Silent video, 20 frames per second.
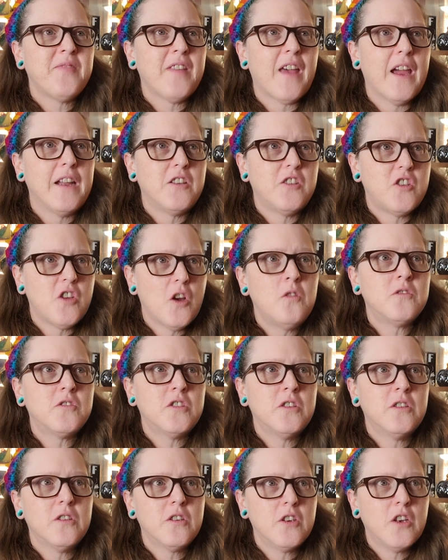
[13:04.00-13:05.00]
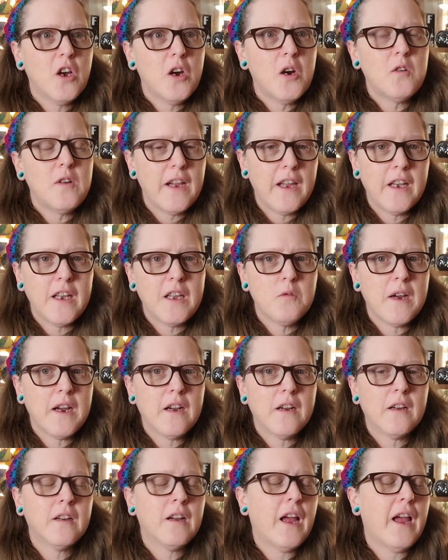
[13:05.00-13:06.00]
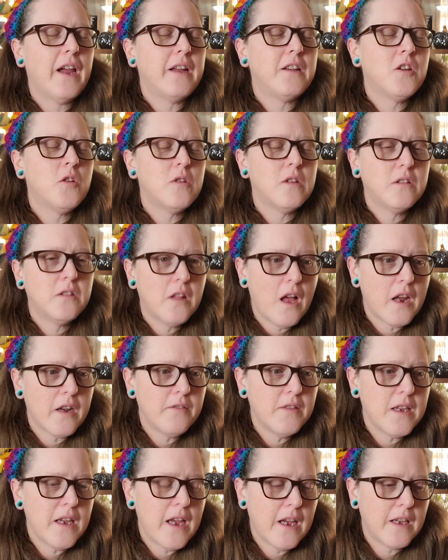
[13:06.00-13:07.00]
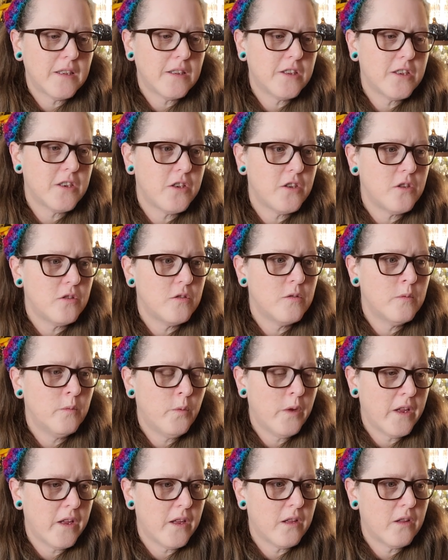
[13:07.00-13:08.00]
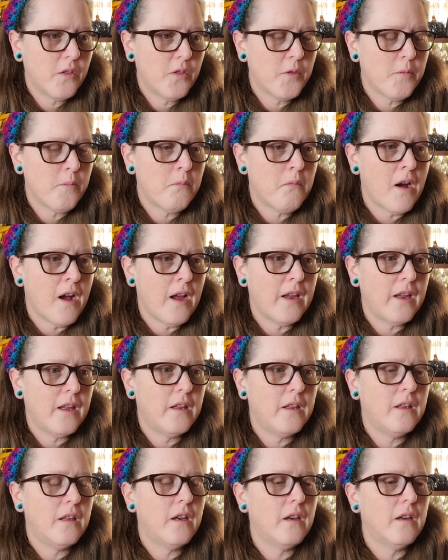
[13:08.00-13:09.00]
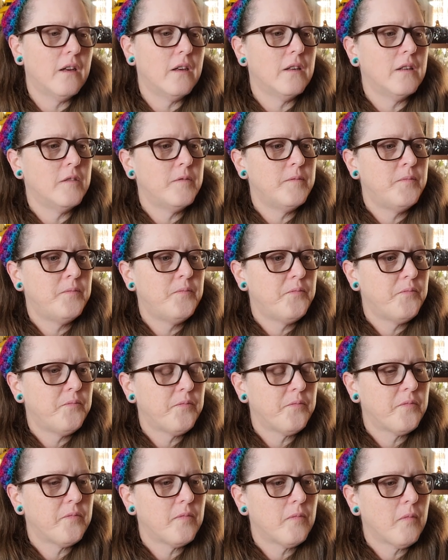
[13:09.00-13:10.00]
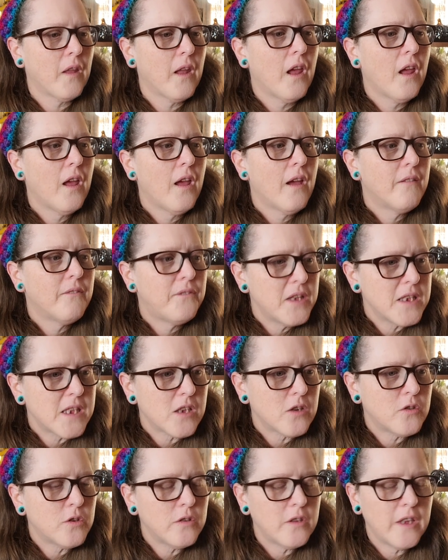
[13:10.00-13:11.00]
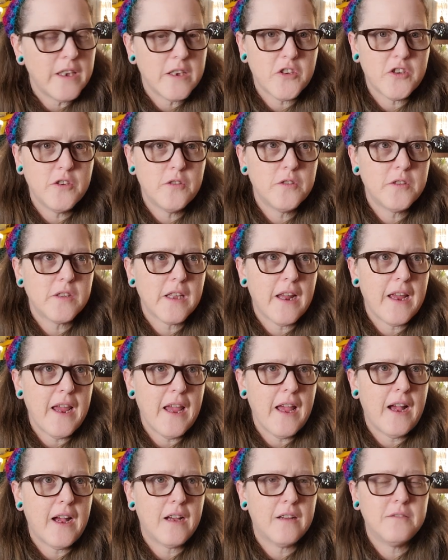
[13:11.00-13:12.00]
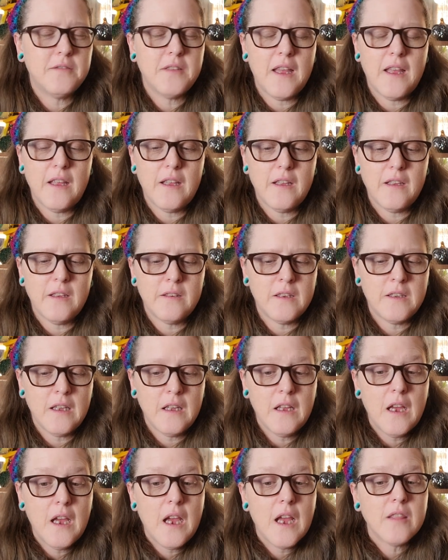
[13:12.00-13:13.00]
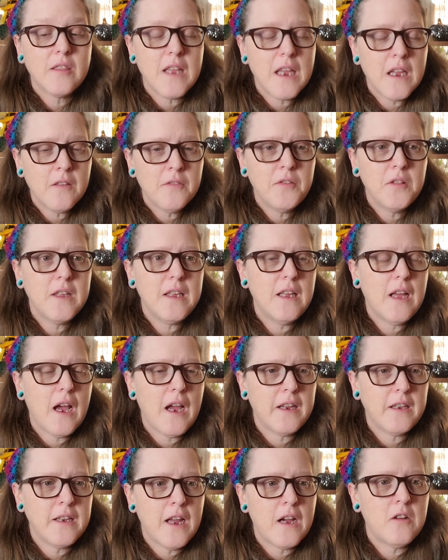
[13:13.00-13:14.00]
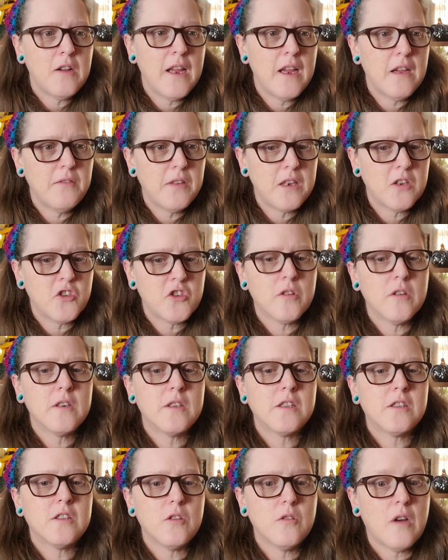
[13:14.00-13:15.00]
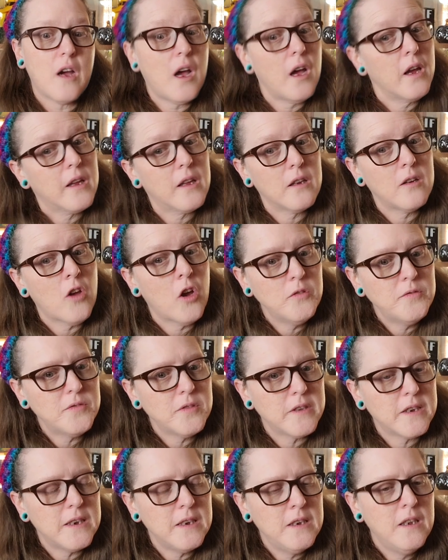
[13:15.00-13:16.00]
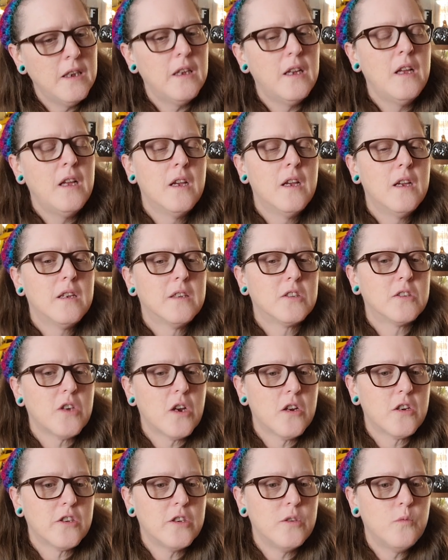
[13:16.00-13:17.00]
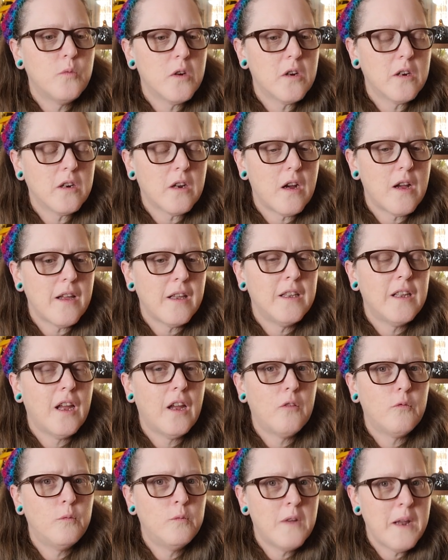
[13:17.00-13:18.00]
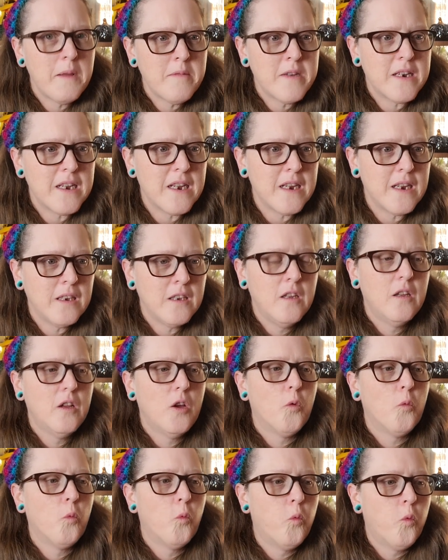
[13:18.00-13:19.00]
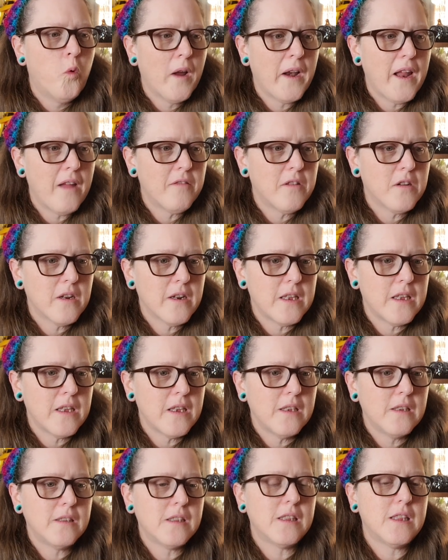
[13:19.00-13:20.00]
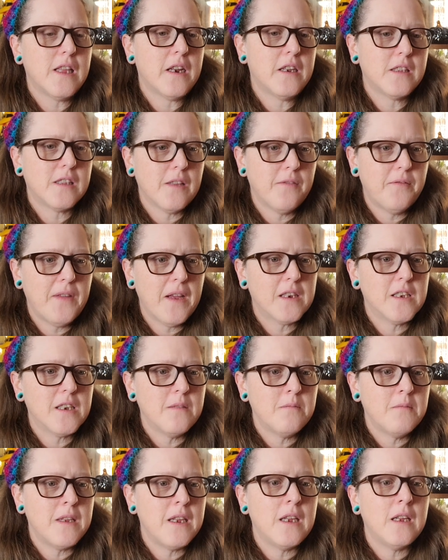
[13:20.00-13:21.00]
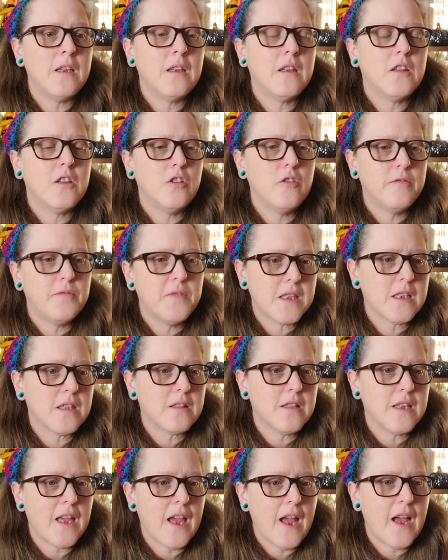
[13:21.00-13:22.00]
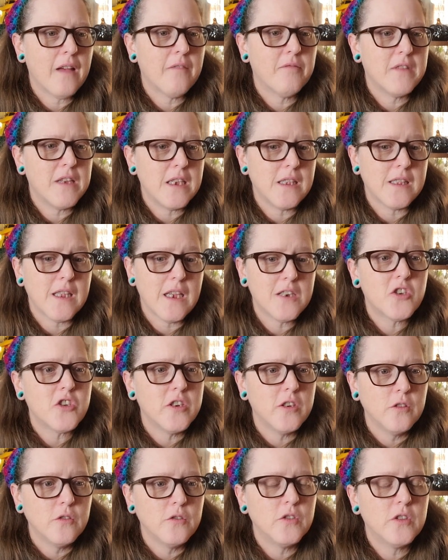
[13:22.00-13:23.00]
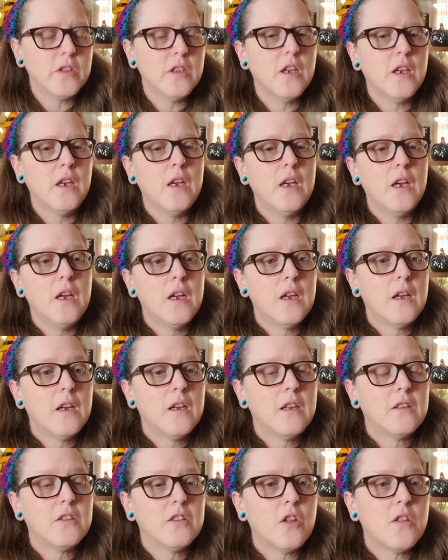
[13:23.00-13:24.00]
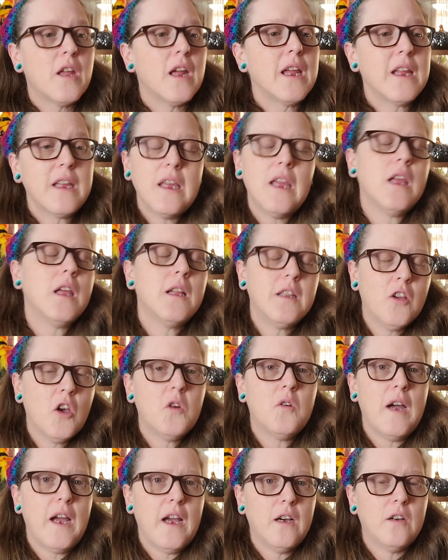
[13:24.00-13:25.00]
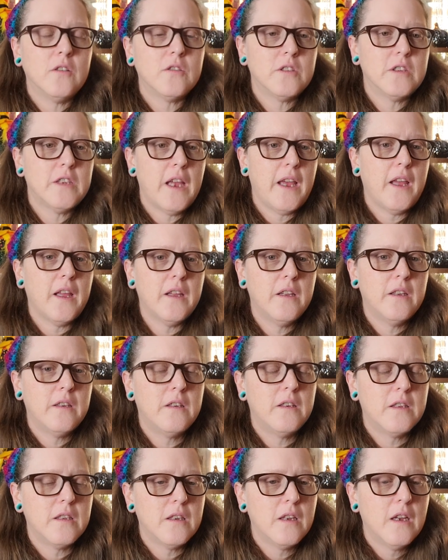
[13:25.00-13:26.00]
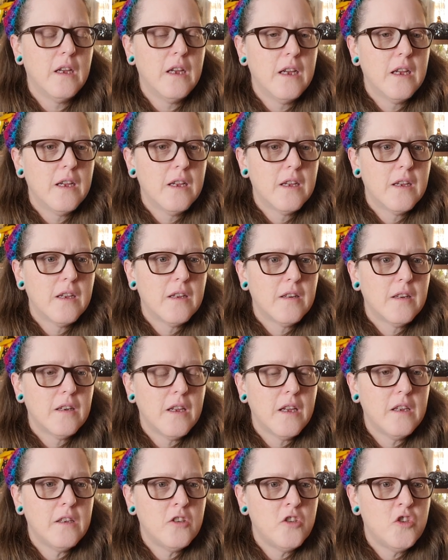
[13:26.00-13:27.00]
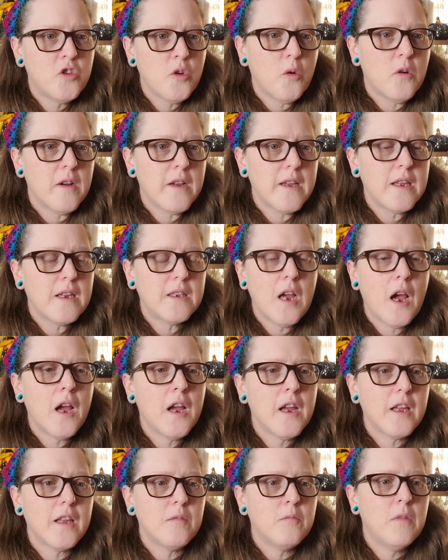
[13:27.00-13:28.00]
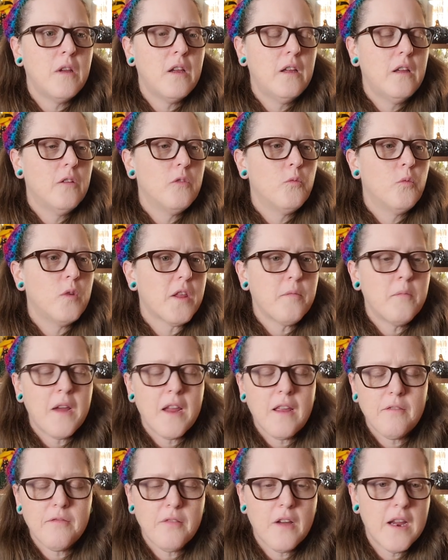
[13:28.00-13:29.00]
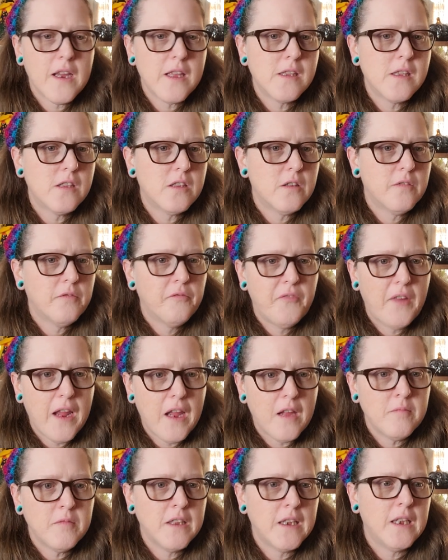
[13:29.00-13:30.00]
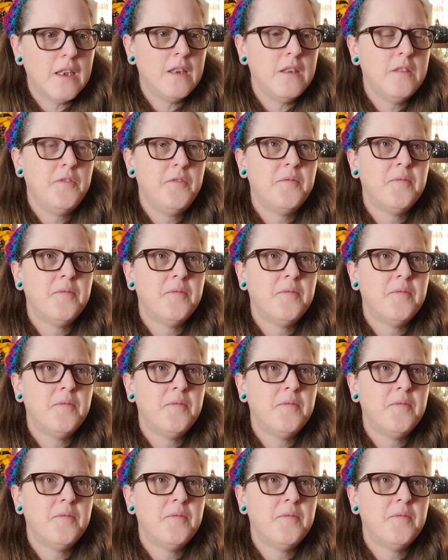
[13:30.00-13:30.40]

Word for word: I don't go anywhere. I know a lot of it has to do with my uh, physical issues that I have. And thankfully, I now have insurance, so I can hopefully start to work on remedying whatever it is that is affecting me to physically have these issues so that I can go out and enjoy time with my friends, family,